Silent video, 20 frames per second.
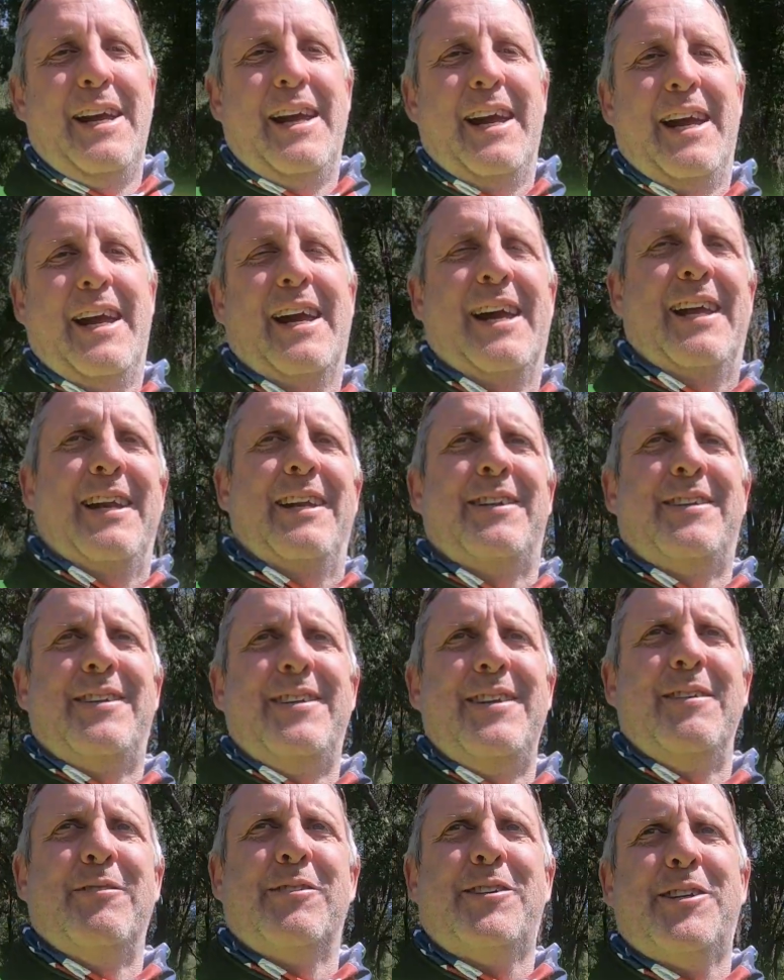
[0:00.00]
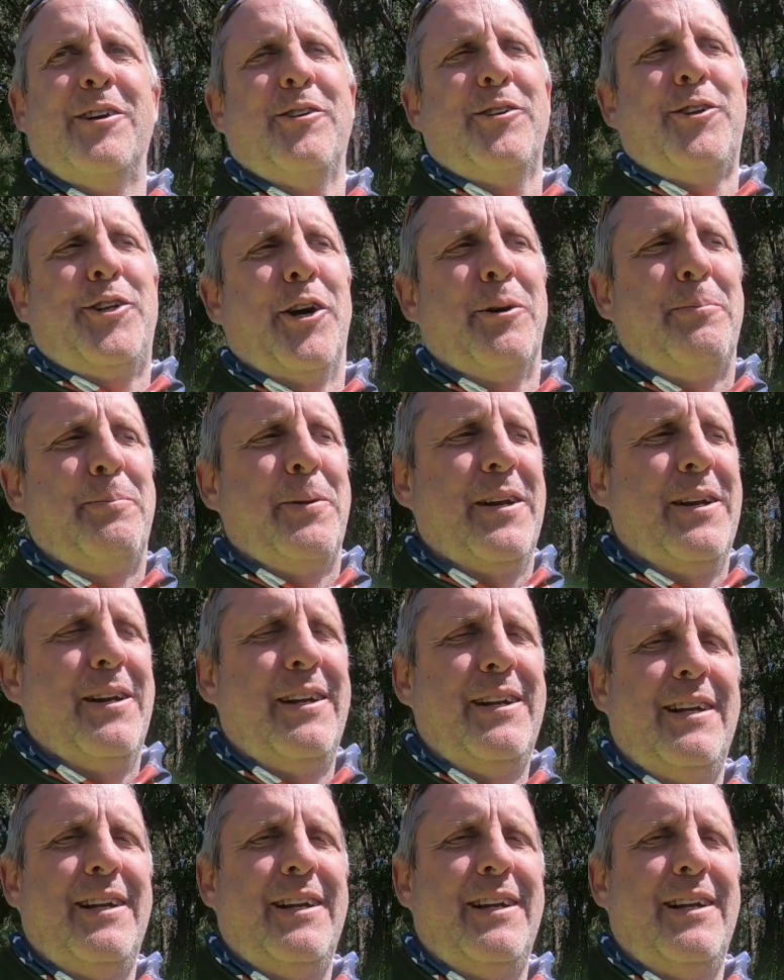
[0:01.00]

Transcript: and it was still chirping.